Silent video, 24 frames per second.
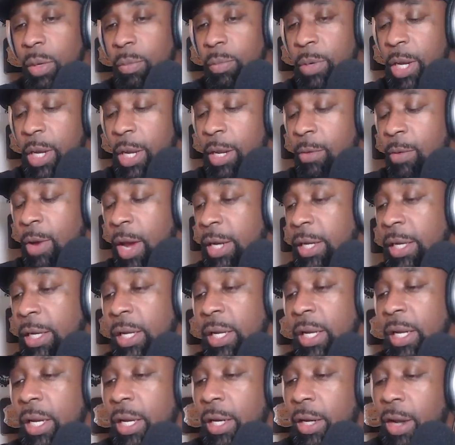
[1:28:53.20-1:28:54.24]
anyway,
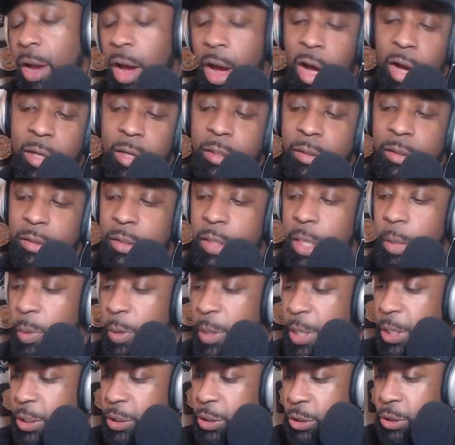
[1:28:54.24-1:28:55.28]
no, good
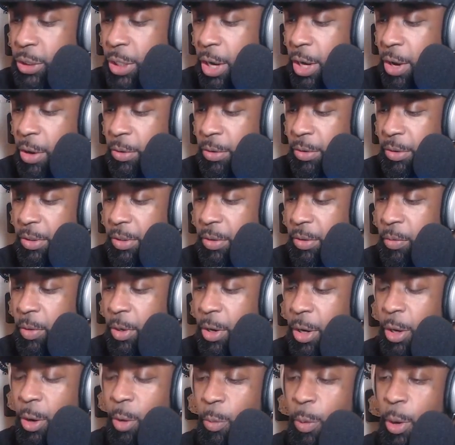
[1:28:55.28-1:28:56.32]
prediction show.
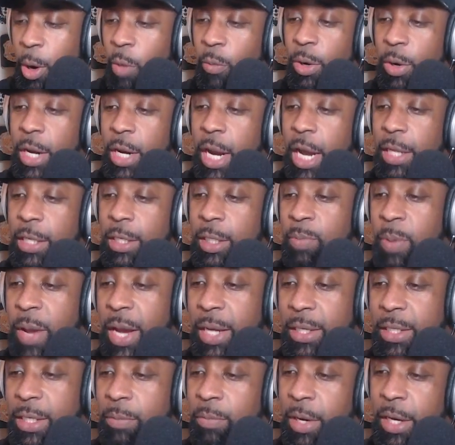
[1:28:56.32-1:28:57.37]
Went a little bit over than I
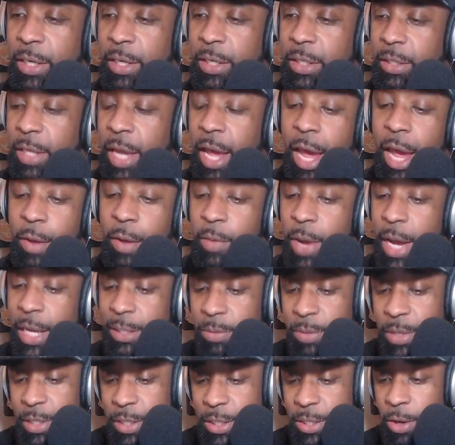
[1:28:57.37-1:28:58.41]
expected, but hey, we had
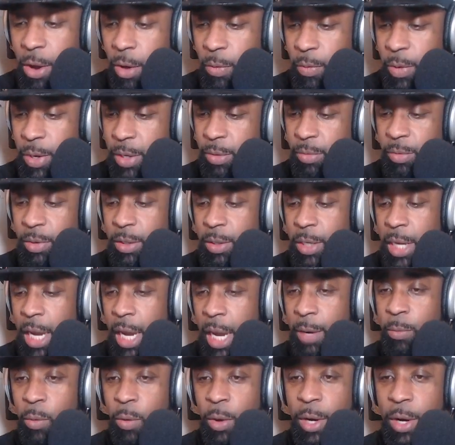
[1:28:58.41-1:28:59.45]
some good talk. We
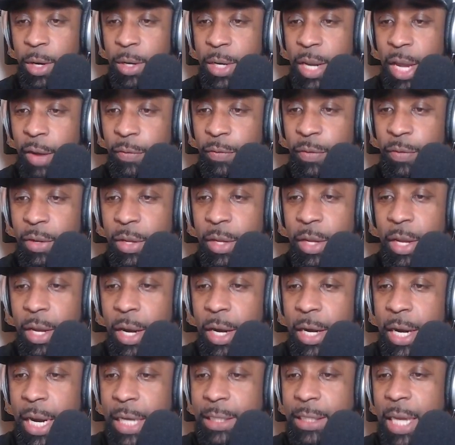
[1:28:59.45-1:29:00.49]
got more in depth.
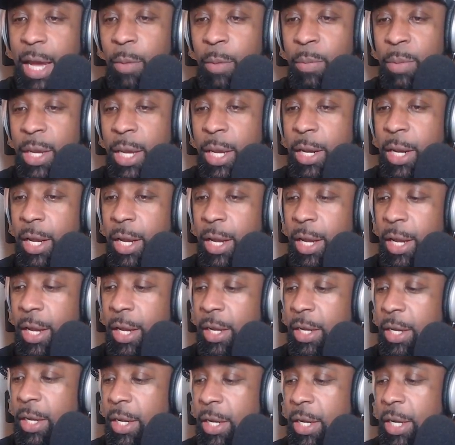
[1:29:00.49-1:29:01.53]
That's how me
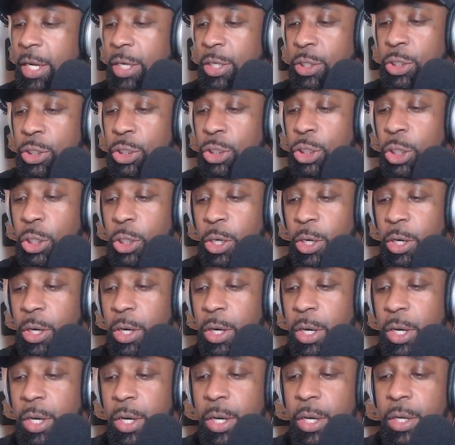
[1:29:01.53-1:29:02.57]
and
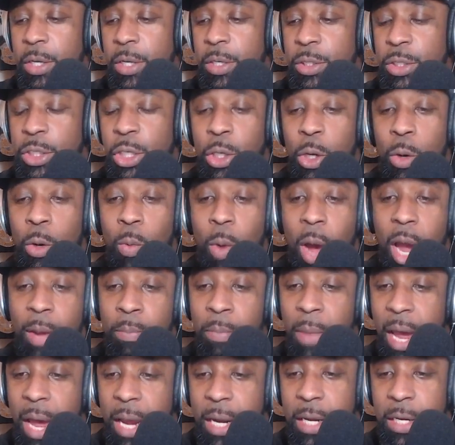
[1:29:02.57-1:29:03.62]
Sugar White
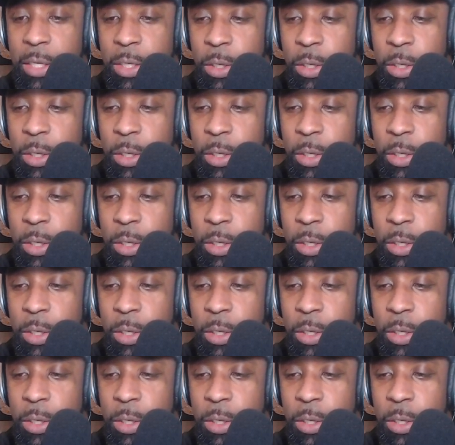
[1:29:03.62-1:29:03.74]
Mike